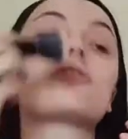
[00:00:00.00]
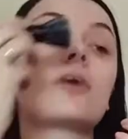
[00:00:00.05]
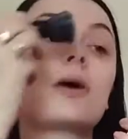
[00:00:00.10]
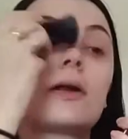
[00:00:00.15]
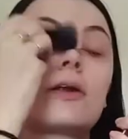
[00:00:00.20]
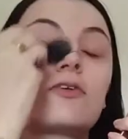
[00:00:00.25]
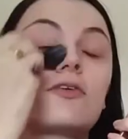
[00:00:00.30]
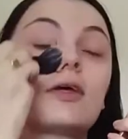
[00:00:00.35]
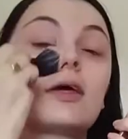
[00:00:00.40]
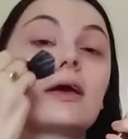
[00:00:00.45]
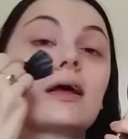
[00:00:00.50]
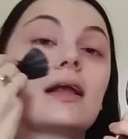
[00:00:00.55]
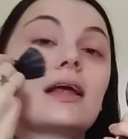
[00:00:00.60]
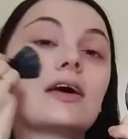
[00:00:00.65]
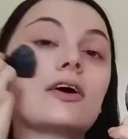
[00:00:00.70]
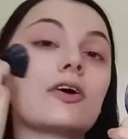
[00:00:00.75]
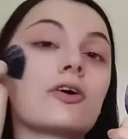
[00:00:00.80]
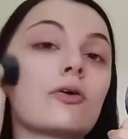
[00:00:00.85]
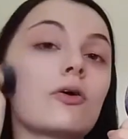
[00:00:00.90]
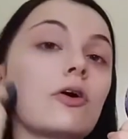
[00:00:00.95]
like tickling
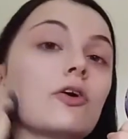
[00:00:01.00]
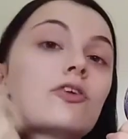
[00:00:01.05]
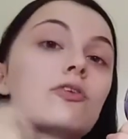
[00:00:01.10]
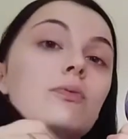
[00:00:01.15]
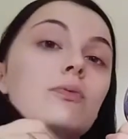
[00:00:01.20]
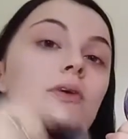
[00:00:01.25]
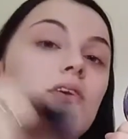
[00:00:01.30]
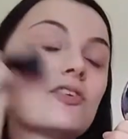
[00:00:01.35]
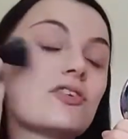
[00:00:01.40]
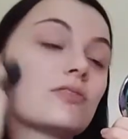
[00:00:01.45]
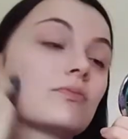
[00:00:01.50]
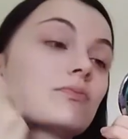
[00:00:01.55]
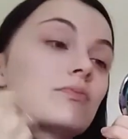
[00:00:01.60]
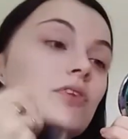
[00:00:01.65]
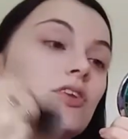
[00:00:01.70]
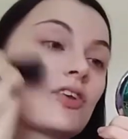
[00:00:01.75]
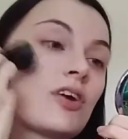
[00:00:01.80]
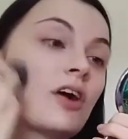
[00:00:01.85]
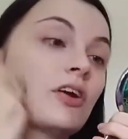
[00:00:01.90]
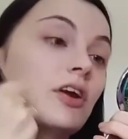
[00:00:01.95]
across, which
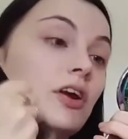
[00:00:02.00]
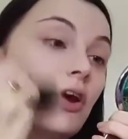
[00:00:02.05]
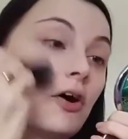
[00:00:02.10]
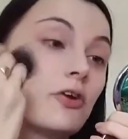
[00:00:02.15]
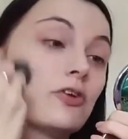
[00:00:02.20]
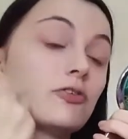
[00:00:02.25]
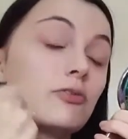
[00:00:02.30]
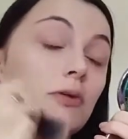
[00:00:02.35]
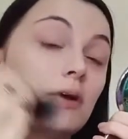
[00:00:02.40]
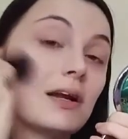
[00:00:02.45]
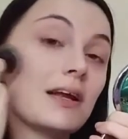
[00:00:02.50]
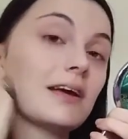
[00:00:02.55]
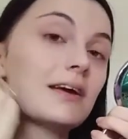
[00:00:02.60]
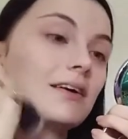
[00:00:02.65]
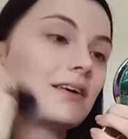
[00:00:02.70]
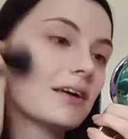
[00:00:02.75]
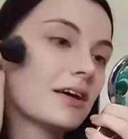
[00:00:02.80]
is kind of nice really.